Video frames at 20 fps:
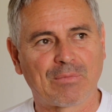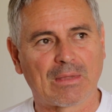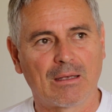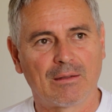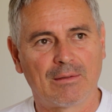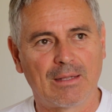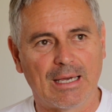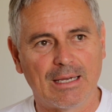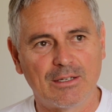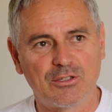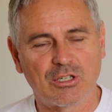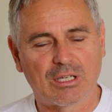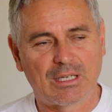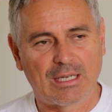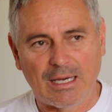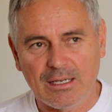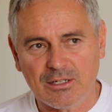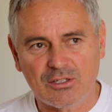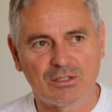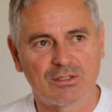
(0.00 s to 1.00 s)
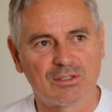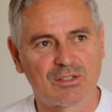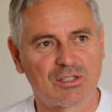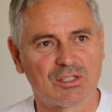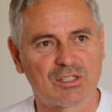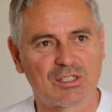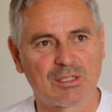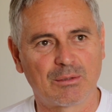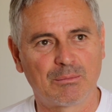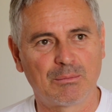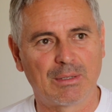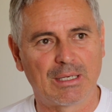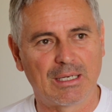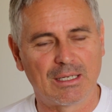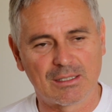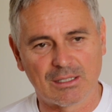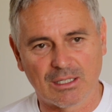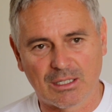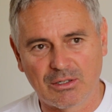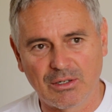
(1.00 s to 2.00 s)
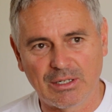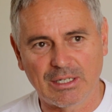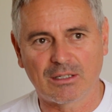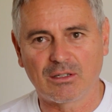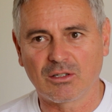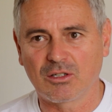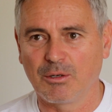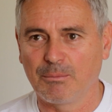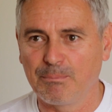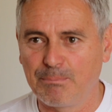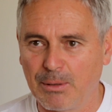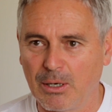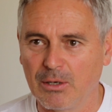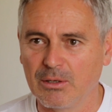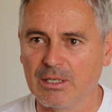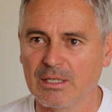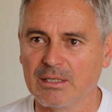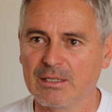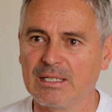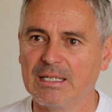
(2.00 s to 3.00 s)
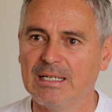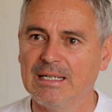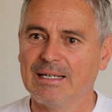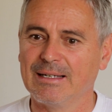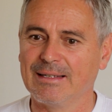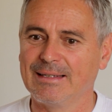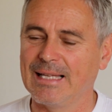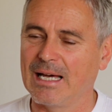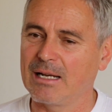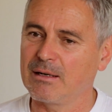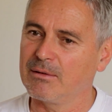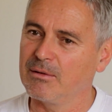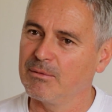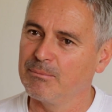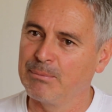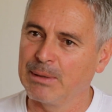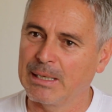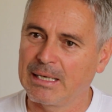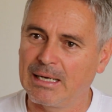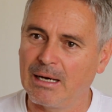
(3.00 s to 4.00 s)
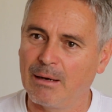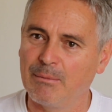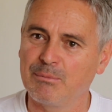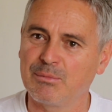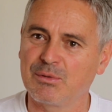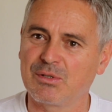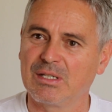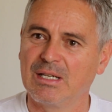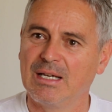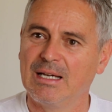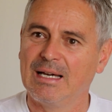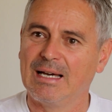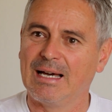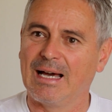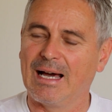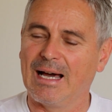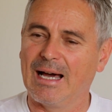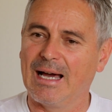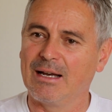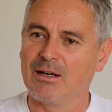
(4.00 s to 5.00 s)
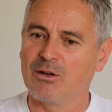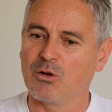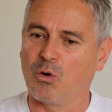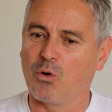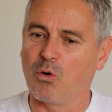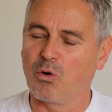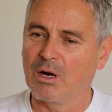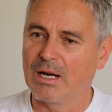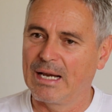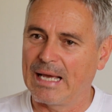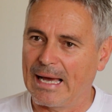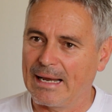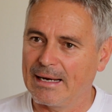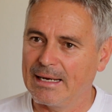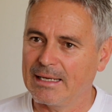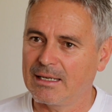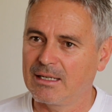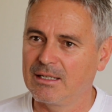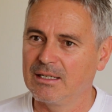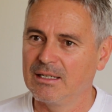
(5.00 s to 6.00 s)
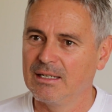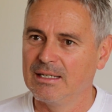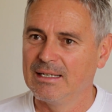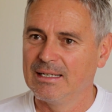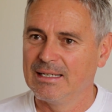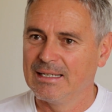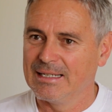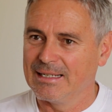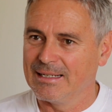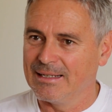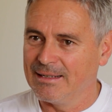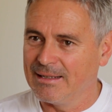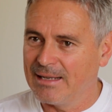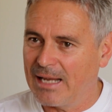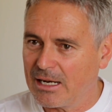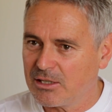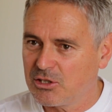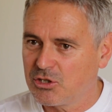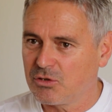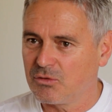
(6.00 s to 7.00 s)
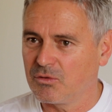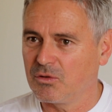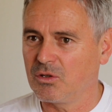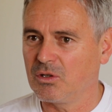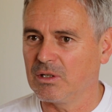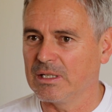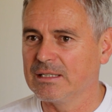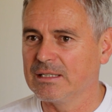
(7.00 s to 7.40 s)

the education system is a critical component that becomes an organic, natural